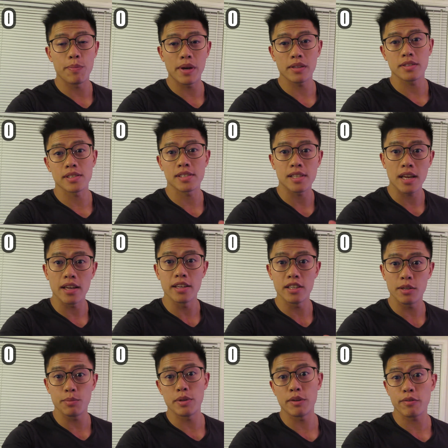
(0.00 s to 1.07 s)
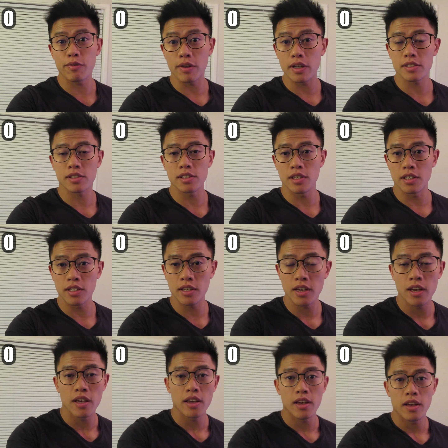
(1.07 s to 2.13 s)
about to start intermittent
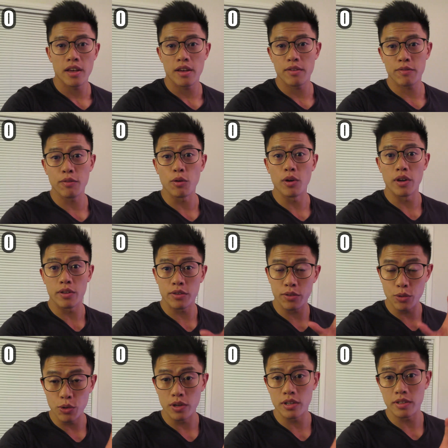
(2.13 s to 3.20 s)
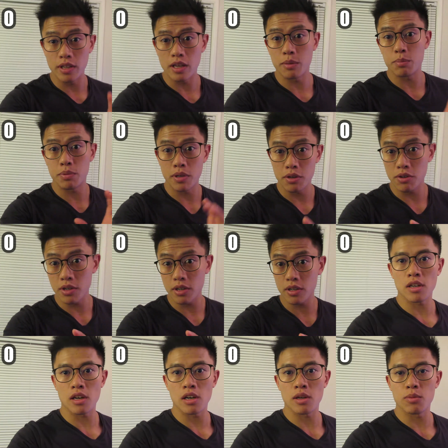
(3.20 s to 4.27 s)
fasting for a 30-day
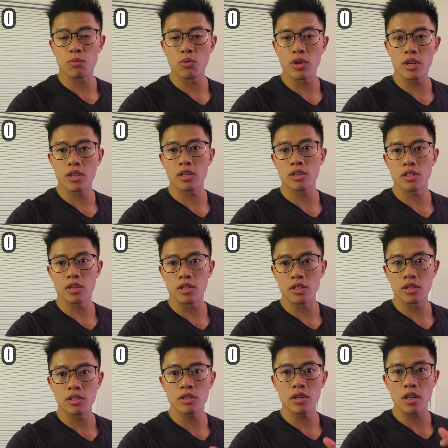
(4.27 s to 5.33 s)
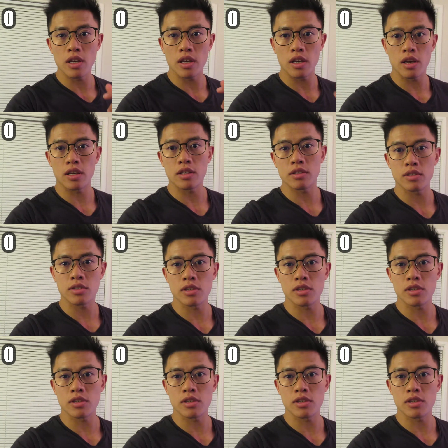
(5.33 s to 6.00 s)
period. I'm weighing in at